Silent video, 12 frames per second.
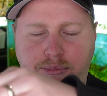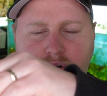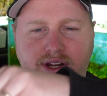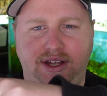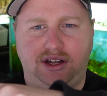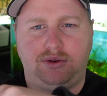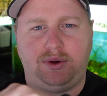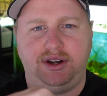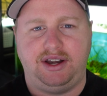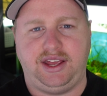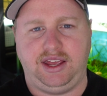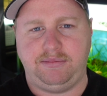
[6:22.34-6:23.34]
putting a
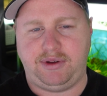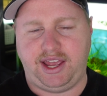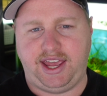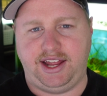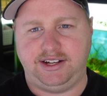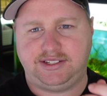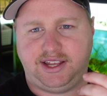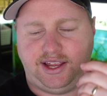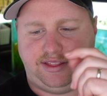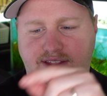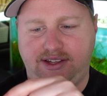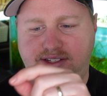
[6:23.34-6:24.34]
quantity in my hand and
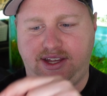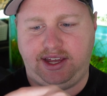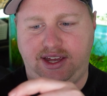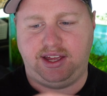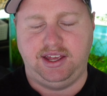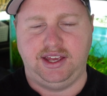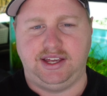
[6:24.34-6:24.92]
saying this here